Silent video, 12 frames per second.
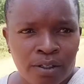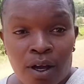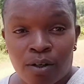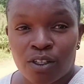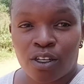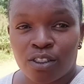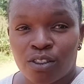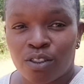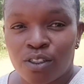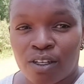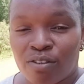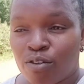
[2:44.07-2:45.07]
was going to
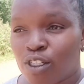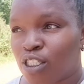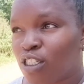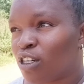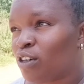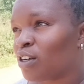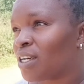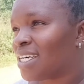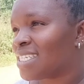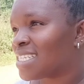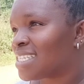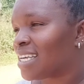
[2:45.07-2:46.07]
do a video on
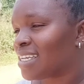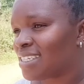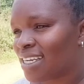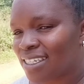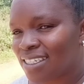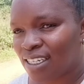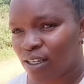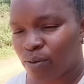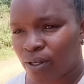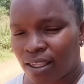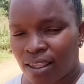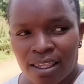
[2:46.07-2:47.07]
a Saturday
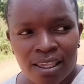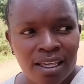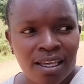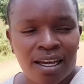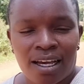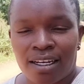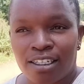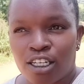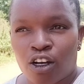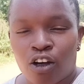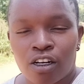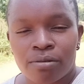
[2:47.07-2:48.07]
with a
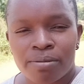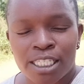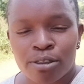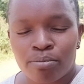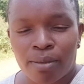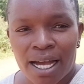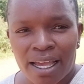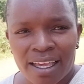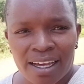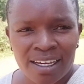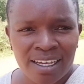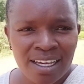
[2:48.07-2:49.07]
lady called Miss
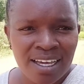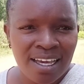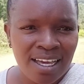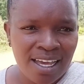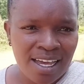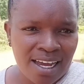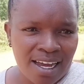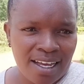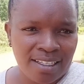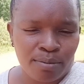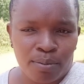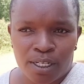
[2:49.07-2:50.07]
Maya.
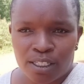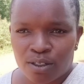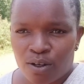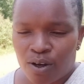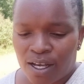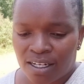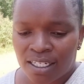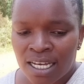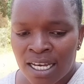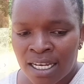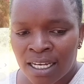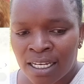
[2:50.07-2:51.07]
Guys, please go and
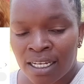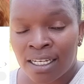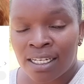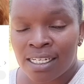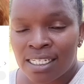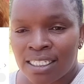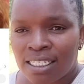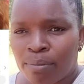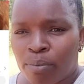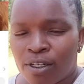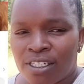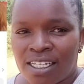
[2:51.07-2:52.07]

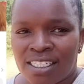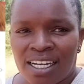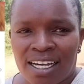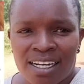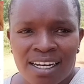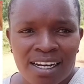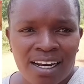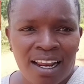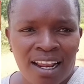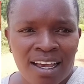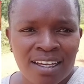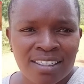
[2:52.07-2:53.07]
support her channel,
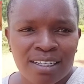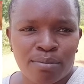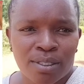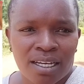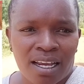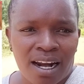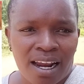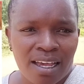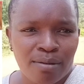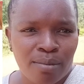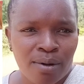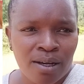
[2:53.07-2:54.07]

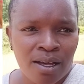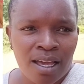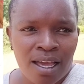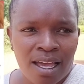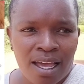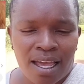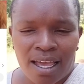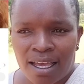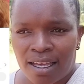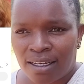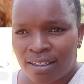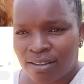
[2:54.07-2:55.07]
subscribe,
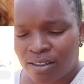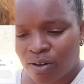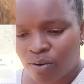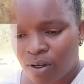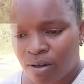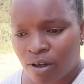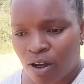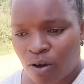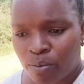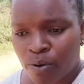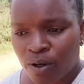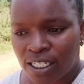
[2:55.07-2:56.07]
and we'll
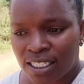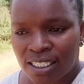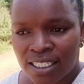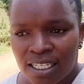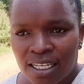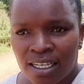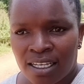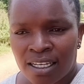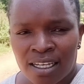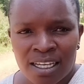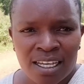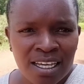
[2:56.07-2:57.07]
hope we'll see
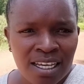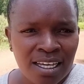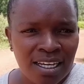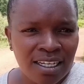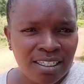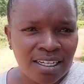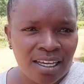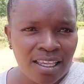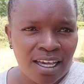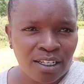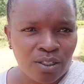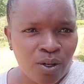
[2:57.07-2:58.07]
each
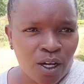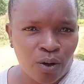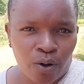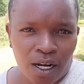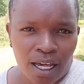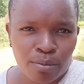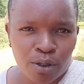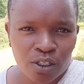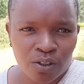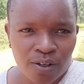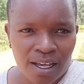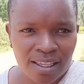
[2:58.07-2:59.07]
other and do a collabo
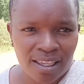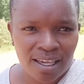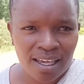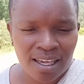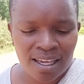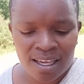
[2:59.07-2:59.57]
together.